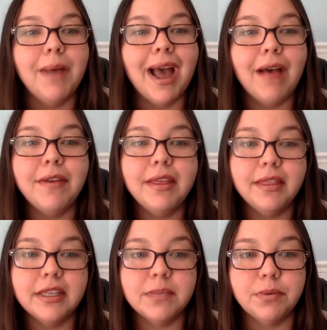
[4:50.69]

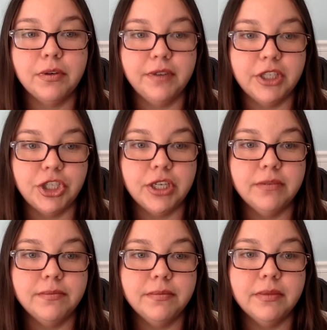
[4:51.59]
Having this
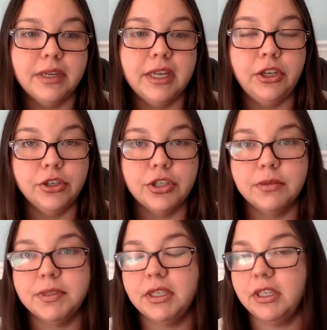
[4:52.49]
provision in your
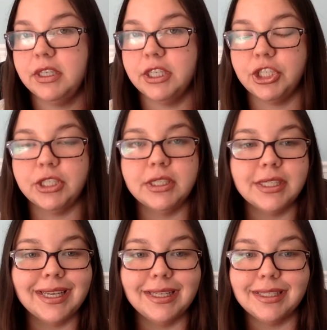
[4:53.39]
terms and
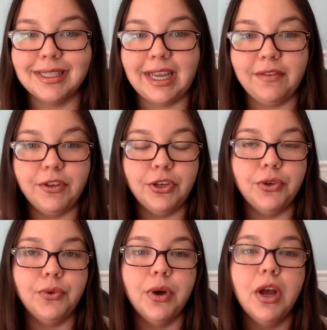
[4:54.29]
conditions can save
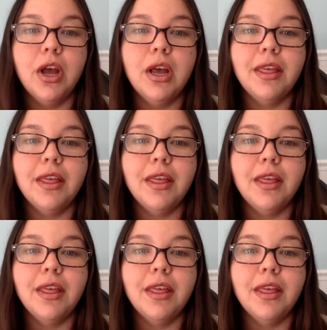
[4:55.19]
you